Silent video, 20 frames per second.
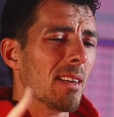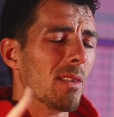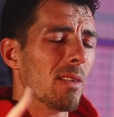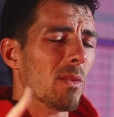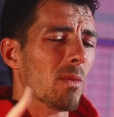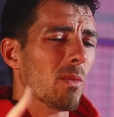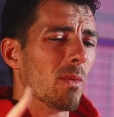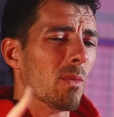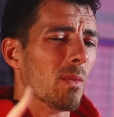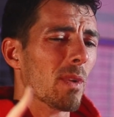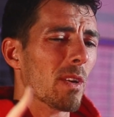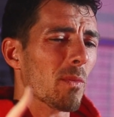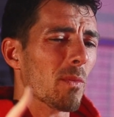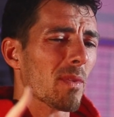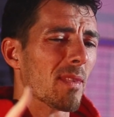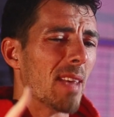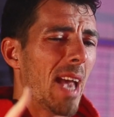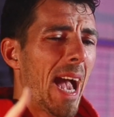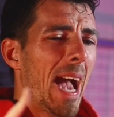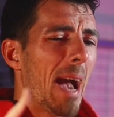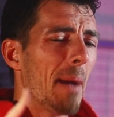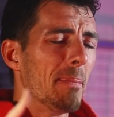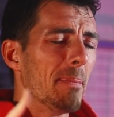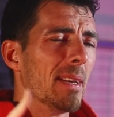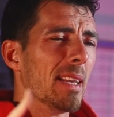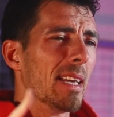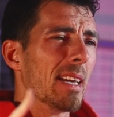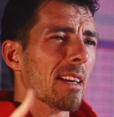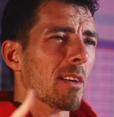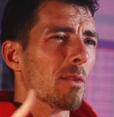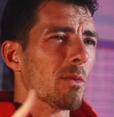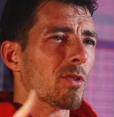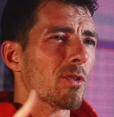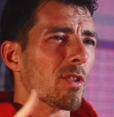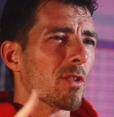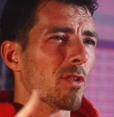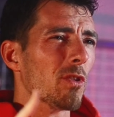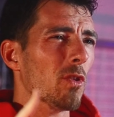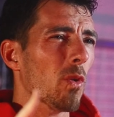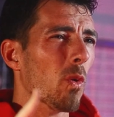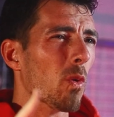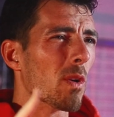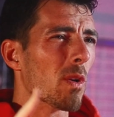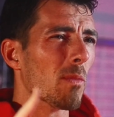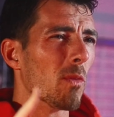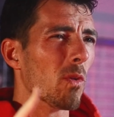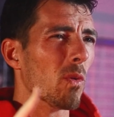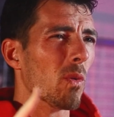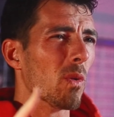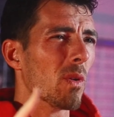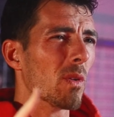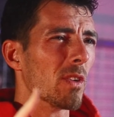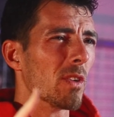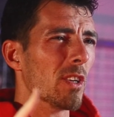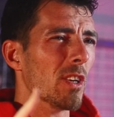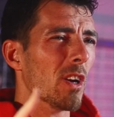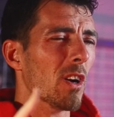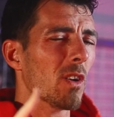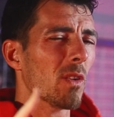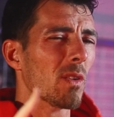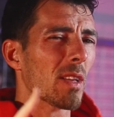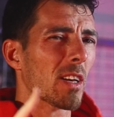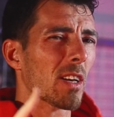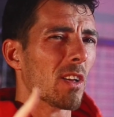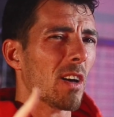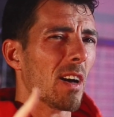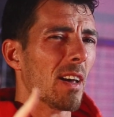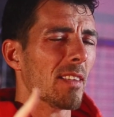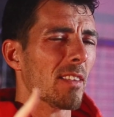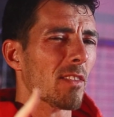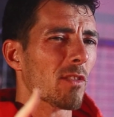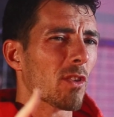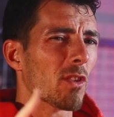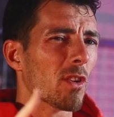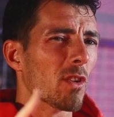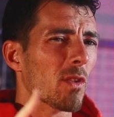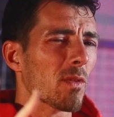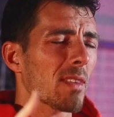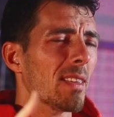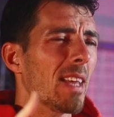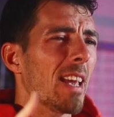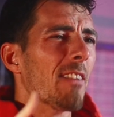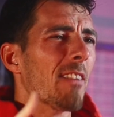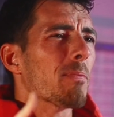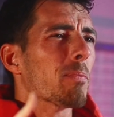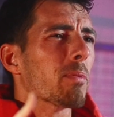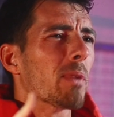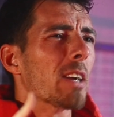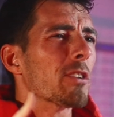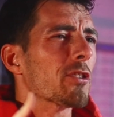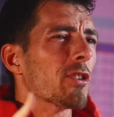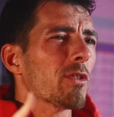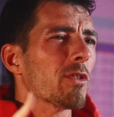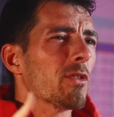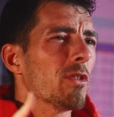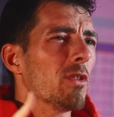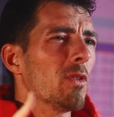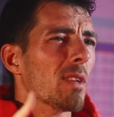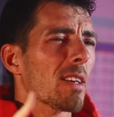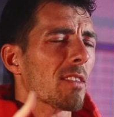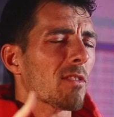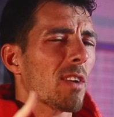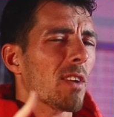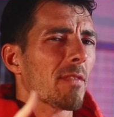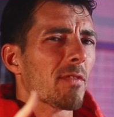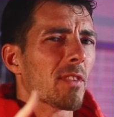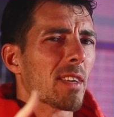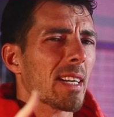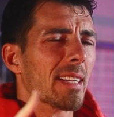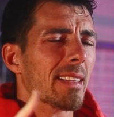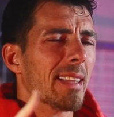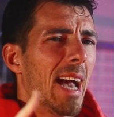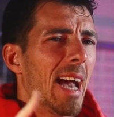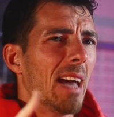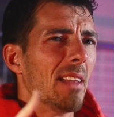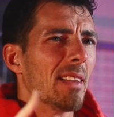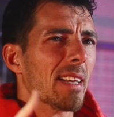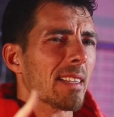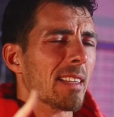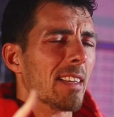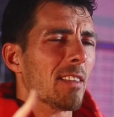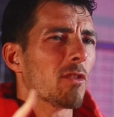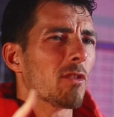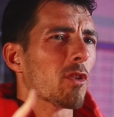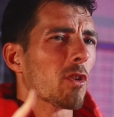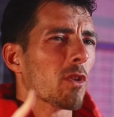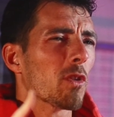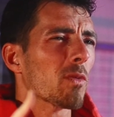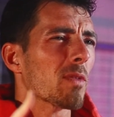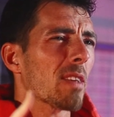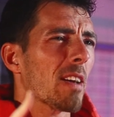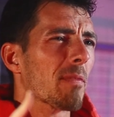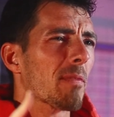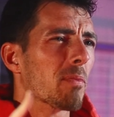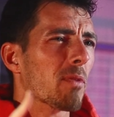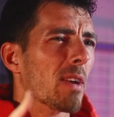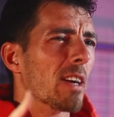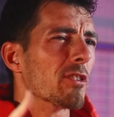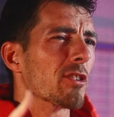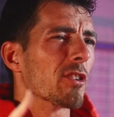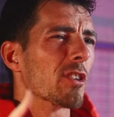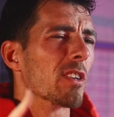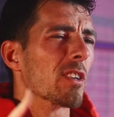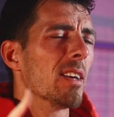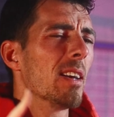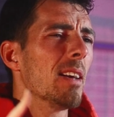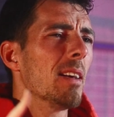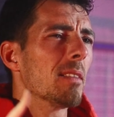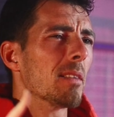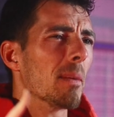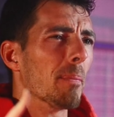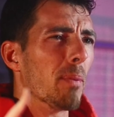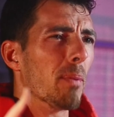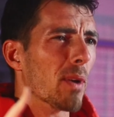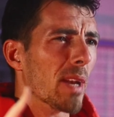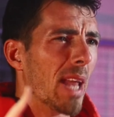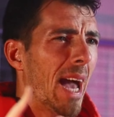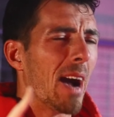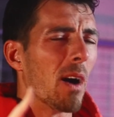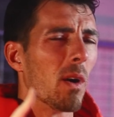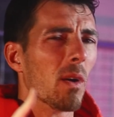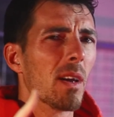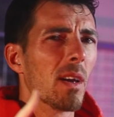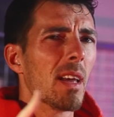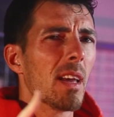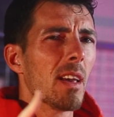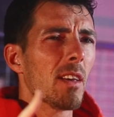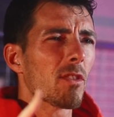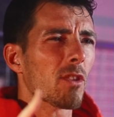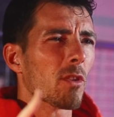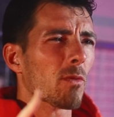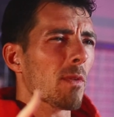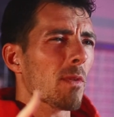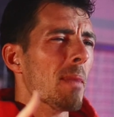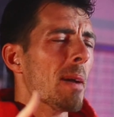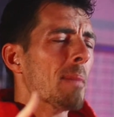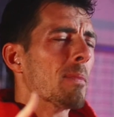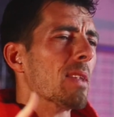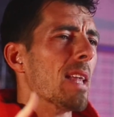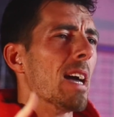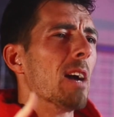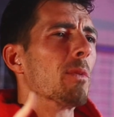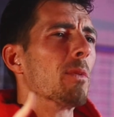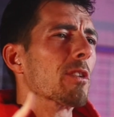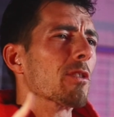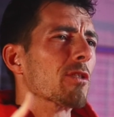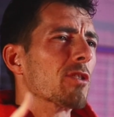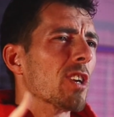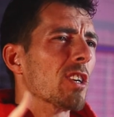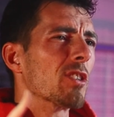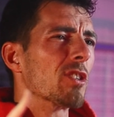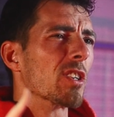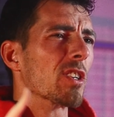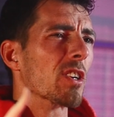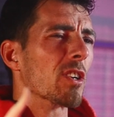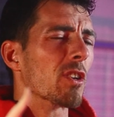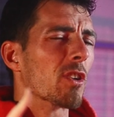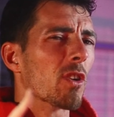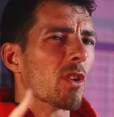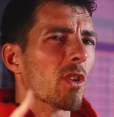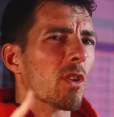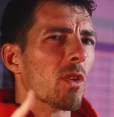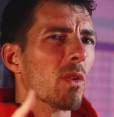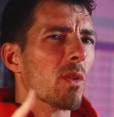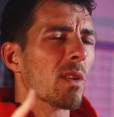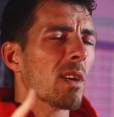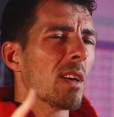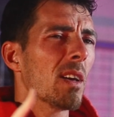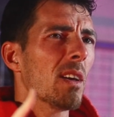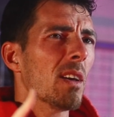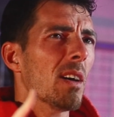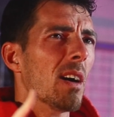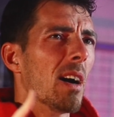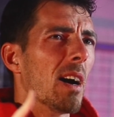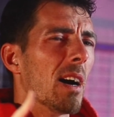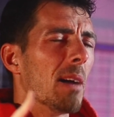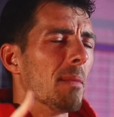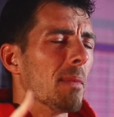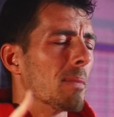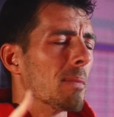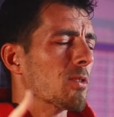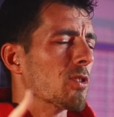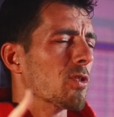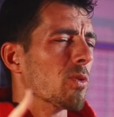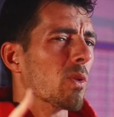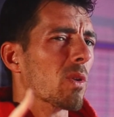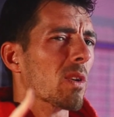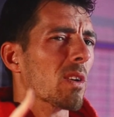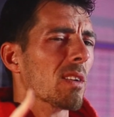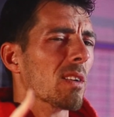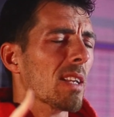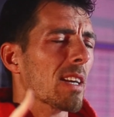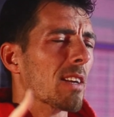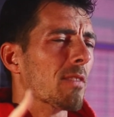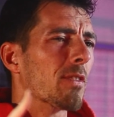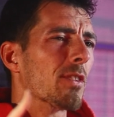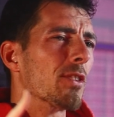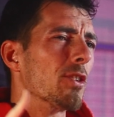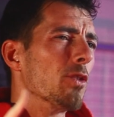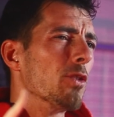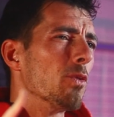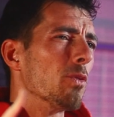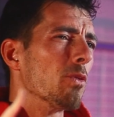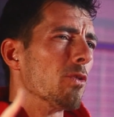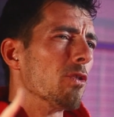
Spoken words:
when it was happening, it was just normal, like a lot of these girls, and they have pressure too. Let's not forget that. Like these girls have pressure to put out. So remember that when you're judging a girl. I'm sure, like for dudes,